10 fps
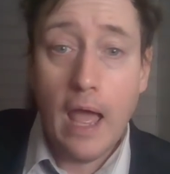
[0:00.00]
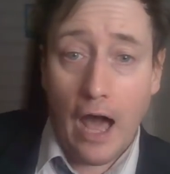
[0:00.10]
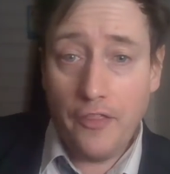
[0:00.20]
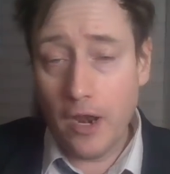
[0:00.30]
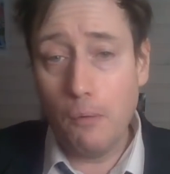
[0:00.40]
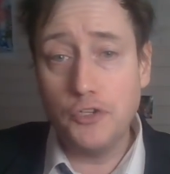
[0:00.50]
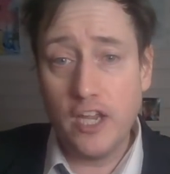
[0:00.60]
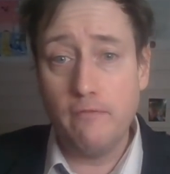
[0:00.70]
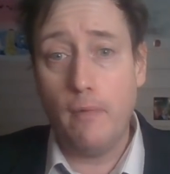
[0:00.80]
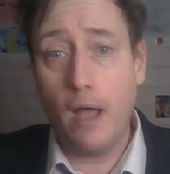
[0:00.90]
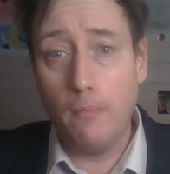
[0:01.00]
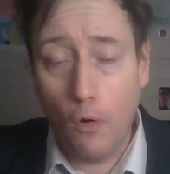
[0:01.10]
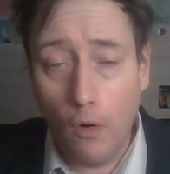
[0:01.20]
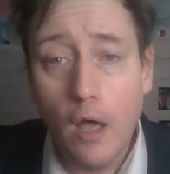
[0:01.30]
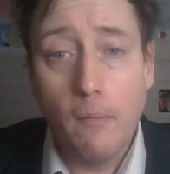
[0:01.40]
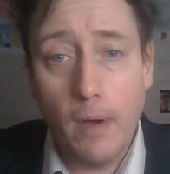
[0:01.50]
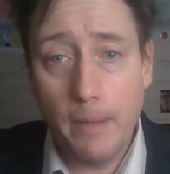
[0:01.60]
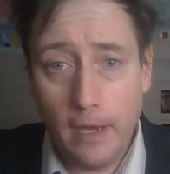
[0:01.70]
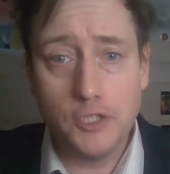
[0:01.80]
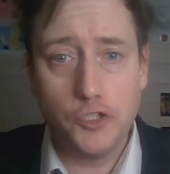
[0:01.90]
And then I want to give my
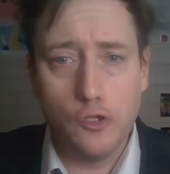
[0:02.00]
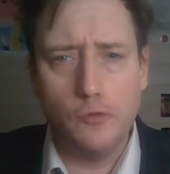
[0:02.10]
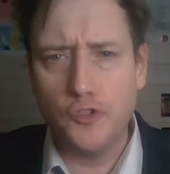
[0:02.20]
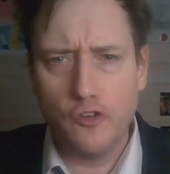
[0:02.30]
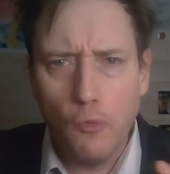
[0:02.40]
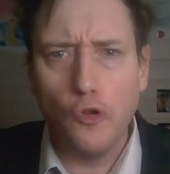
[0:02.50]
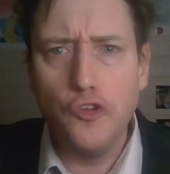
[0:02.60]
personal sort of more